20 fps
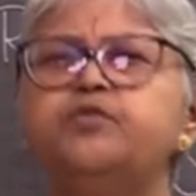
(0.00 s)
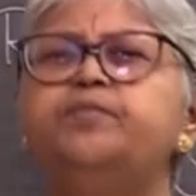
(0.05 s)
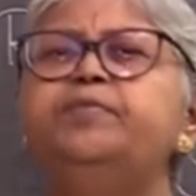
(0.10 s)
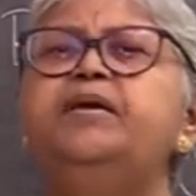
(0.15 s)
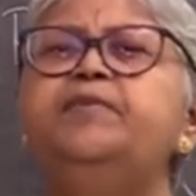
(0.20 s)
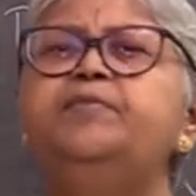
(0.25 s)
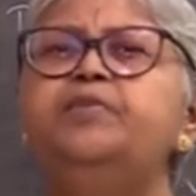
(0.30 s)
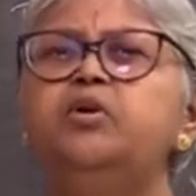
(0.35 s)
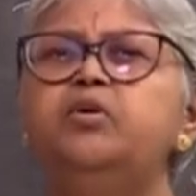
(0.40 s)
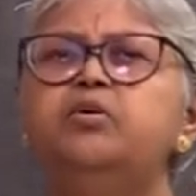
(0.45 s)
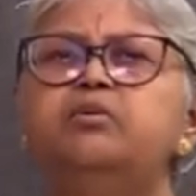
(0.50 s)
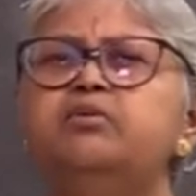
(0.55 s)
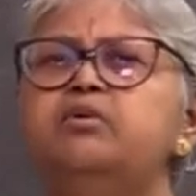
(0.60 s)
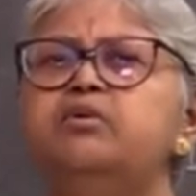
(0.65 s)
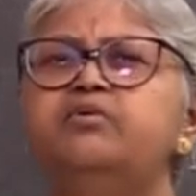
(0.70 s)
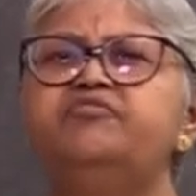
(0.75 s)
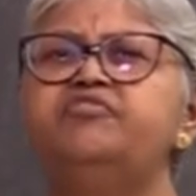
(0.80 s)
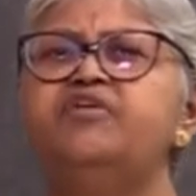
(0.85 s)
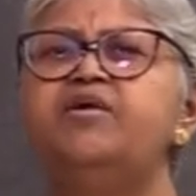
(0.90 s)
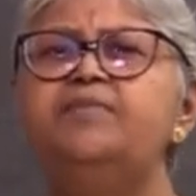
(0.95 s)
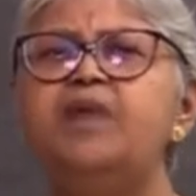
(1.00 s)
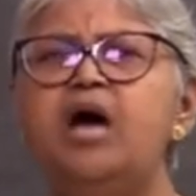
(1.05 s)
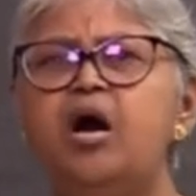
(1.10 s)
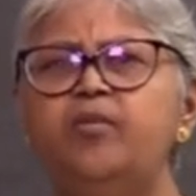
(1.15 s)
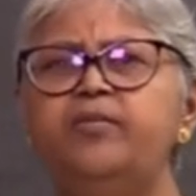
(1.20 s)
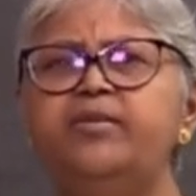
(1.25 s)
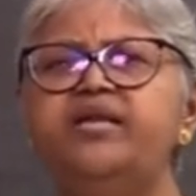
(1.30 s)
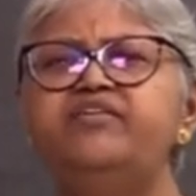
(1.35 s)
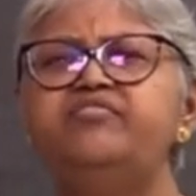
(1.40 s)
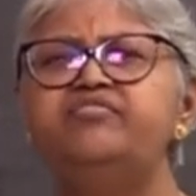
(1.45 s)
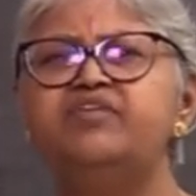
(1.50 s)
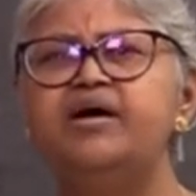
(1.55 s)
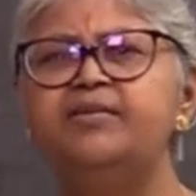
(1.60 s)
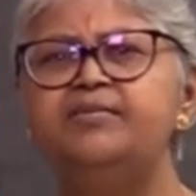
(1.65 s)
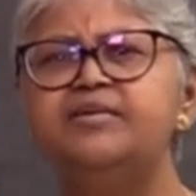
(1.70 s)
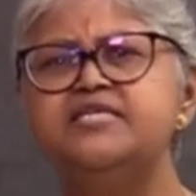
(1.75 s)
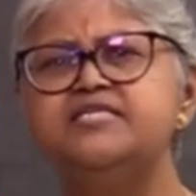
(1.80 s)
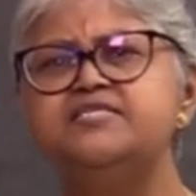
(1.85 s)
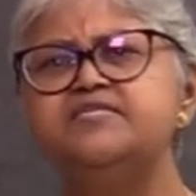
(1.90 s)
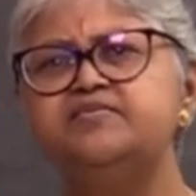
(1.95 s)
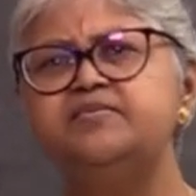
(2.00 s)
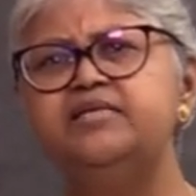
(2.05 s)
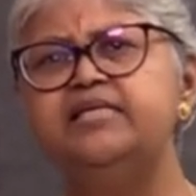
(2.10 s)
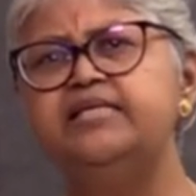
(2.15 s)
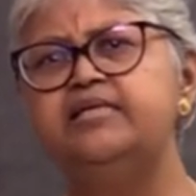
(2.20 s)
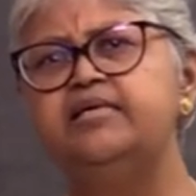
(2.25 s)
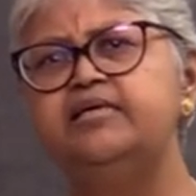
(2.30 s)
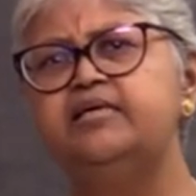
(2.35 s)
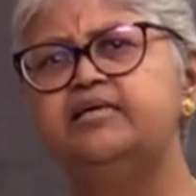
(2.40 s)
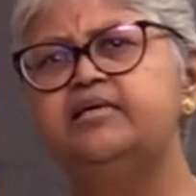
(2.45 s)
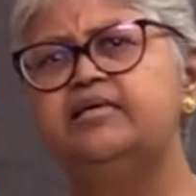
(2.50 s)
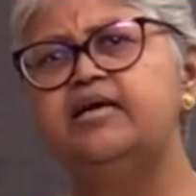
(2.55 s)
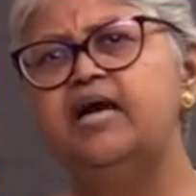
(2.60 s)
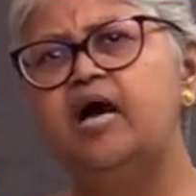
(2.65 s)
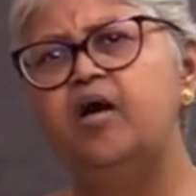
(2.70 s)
So people, from how many farmers will the